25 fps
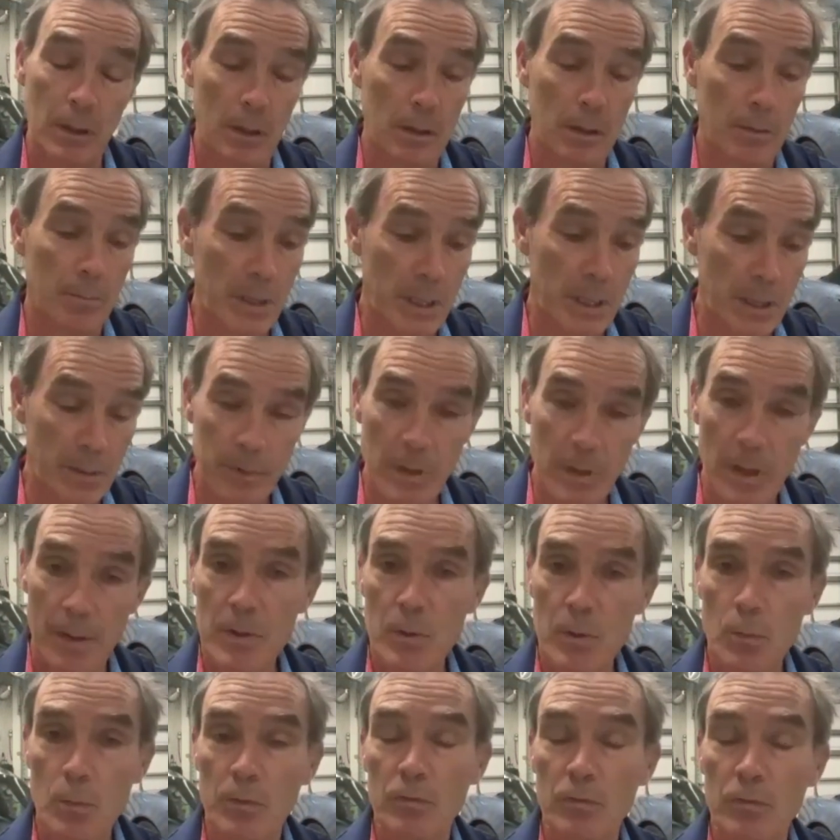BMW
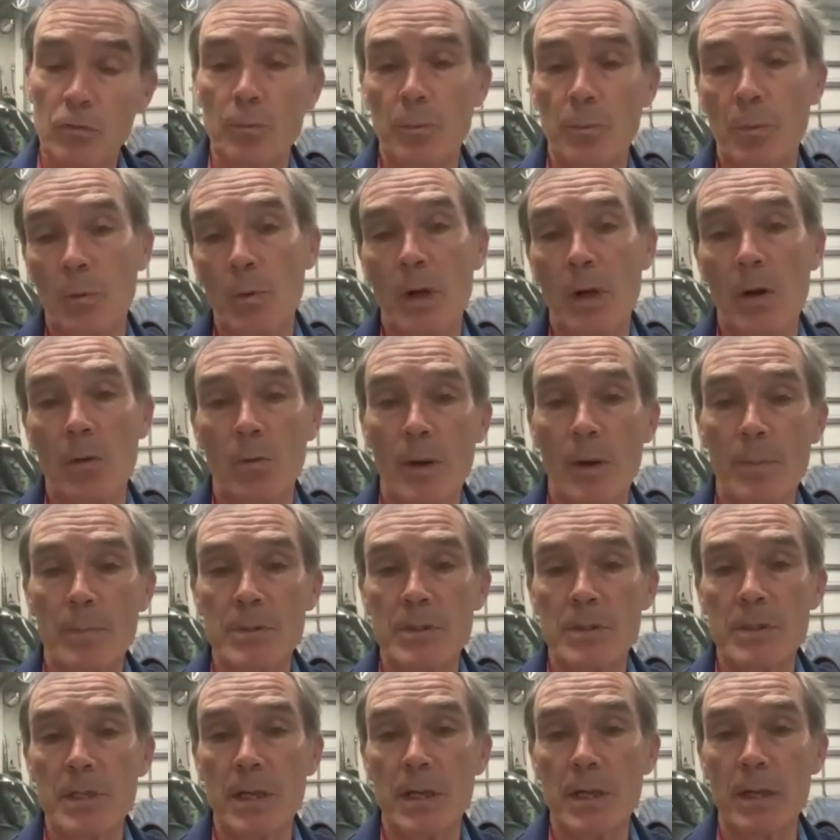was super well
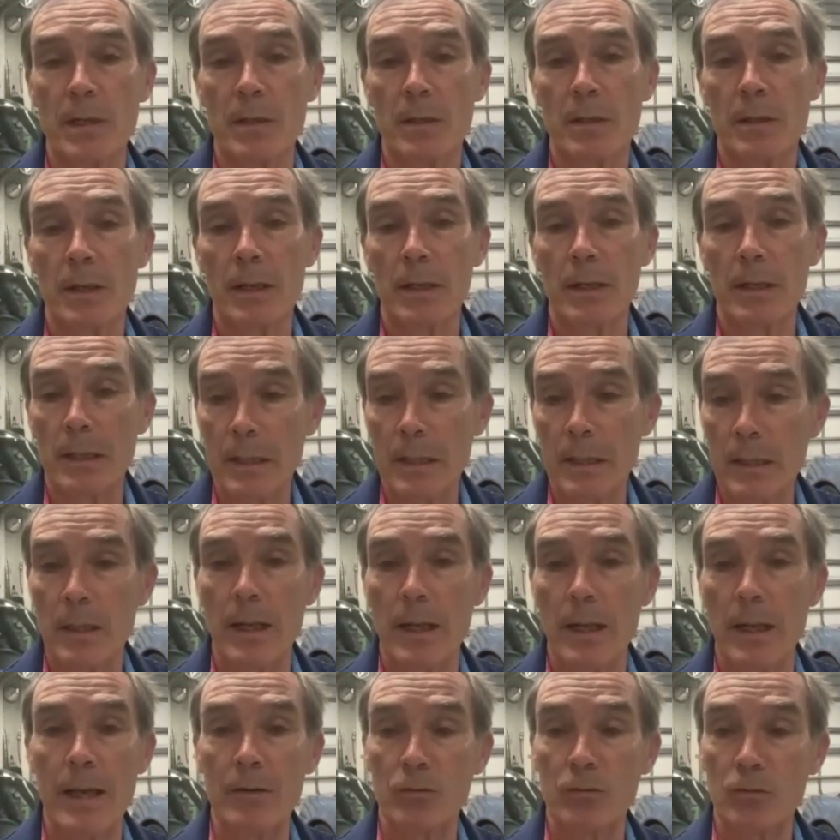represented. And again,
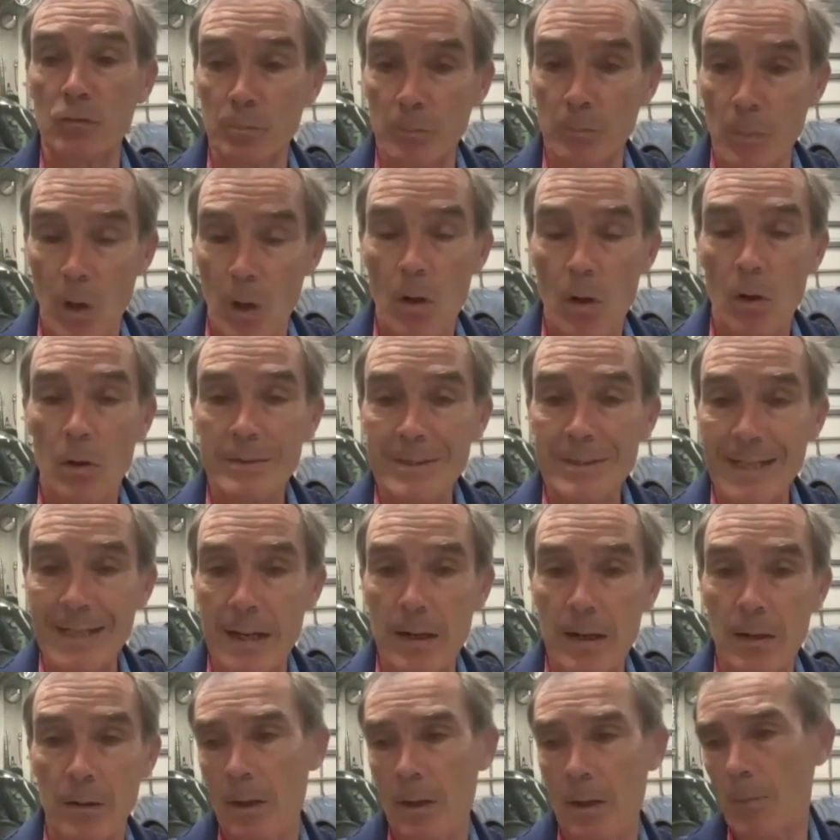a small
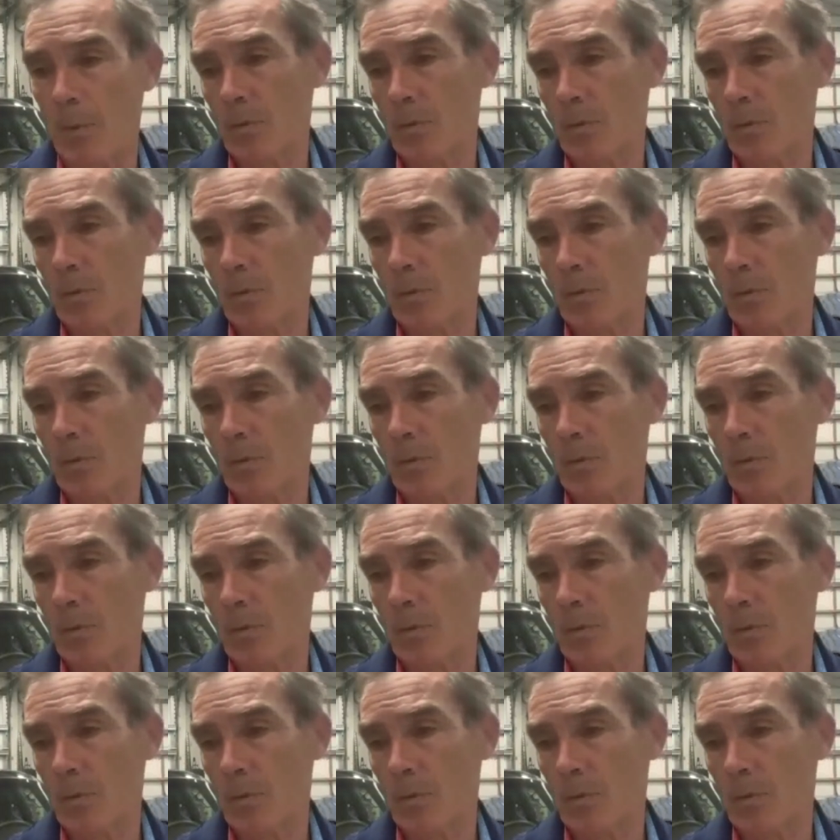town.